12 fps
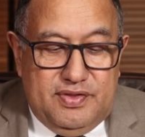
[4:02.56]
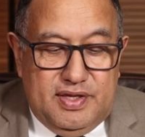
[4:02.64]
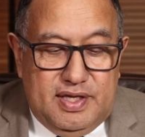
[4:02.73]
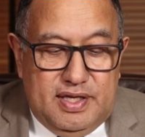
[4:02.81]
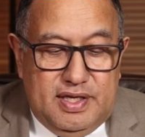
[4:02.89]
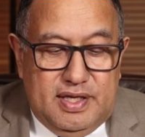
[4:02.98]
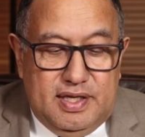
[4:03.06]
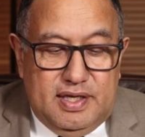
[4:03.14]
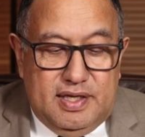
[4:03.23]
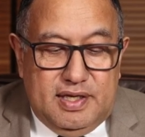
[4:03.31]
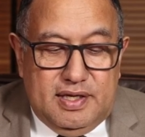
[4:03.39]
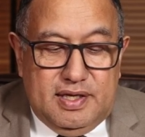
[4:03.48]

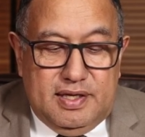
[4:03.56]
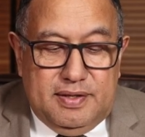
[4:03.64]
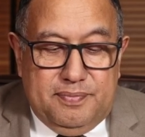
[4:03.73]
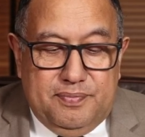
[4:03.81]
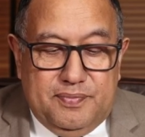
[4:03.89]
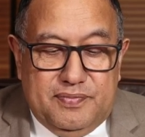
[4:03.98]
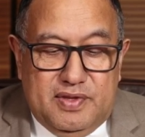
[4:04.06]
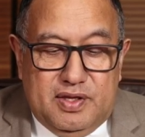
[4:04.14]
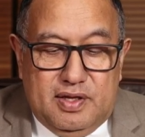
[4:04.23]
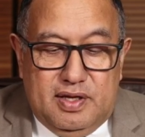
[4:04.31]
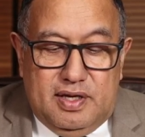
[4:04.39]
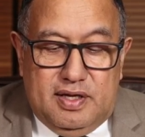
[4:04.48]
the
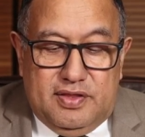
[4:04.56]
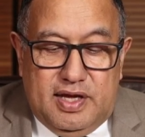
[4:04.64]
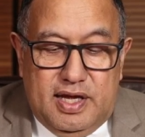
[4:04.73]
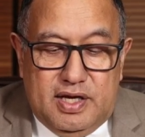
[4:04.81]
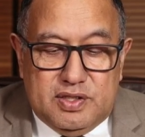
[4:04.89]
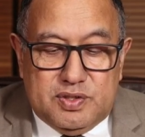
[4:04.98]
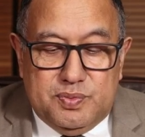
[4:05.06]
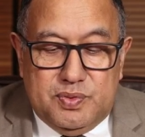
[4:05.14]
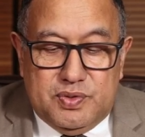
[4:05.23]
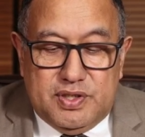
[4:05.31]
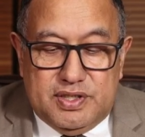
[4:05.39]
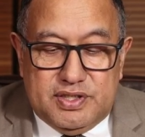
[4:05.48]
House
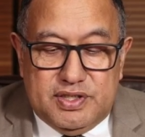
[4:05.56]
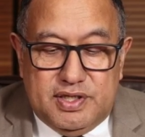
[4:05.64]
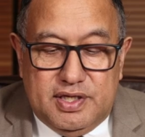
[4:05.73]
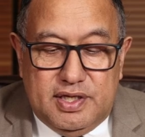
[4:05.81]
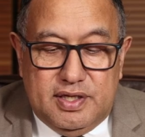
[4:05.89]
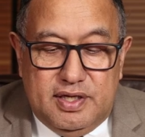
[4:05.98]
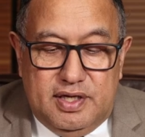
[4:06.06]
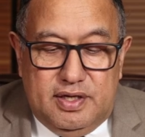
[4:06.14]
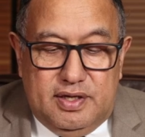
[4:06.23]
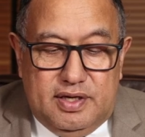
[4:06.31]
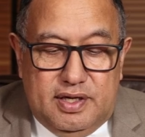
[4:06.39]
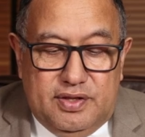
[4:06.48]
will consider
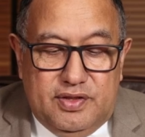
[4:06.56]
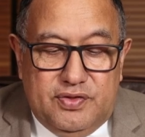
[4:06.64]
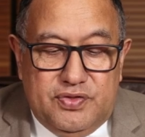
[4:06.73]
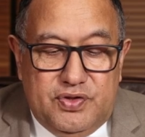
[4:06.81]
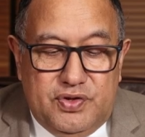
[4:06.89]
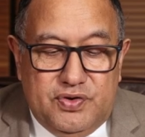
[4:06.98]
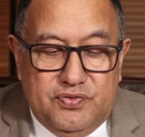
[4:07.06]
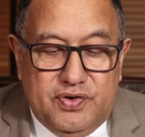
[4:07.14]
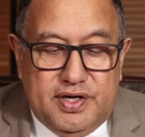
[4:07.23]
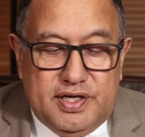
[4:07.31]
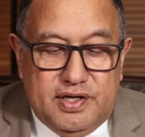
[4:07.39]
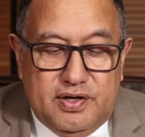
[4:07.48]
the third
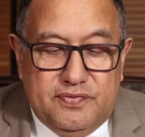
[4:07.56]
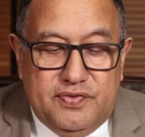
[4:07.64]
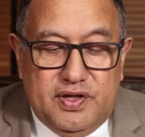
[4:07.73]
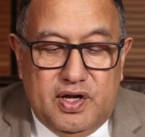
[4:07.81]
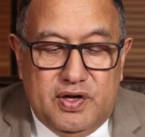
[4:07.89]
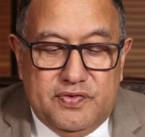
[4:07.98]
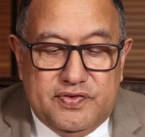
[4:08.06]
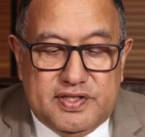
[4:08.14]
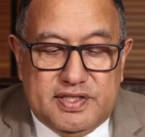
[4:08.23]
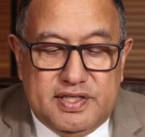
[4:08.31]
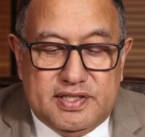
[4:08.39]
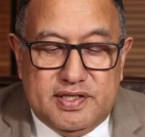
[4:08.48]
reading of the
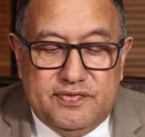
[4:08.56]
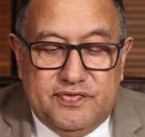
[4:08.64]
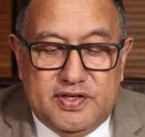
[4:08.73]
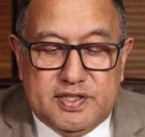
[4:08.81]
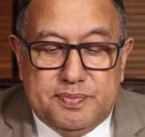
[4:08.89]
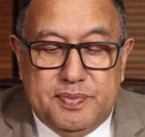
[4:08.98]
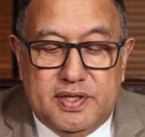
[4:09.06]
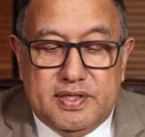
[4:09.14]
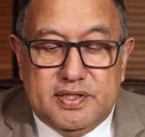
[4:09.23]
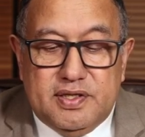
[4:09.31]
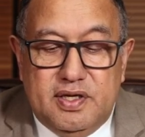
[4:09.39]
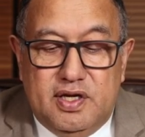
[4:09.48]
Overseas
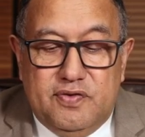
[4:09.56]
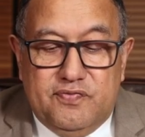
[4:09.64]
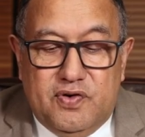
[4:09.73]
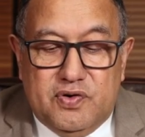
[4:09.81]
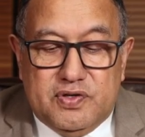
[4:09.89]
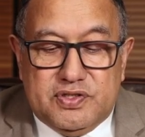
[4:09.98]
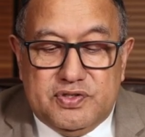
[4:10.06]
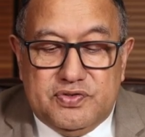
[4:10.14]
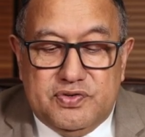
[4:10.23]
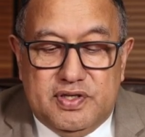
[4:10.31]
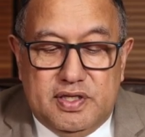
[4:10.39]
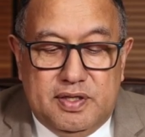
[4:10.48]
Investment
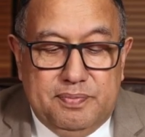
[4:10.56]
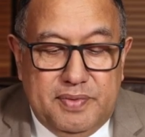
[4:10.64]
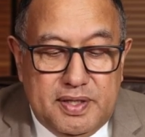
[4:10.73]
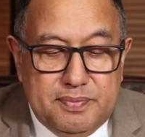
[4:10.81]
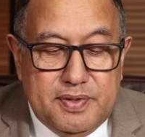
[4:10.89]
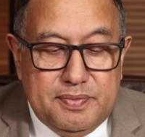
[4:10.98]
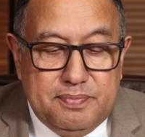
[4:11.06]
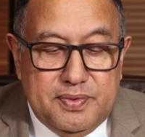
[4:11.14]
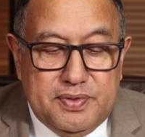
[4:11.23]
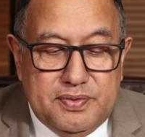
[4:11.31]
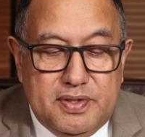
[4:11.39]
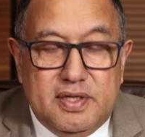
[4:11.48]
Forestry Amendment
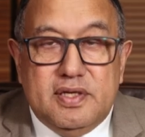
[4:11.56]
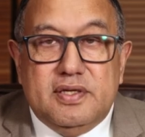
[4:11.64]
Bill,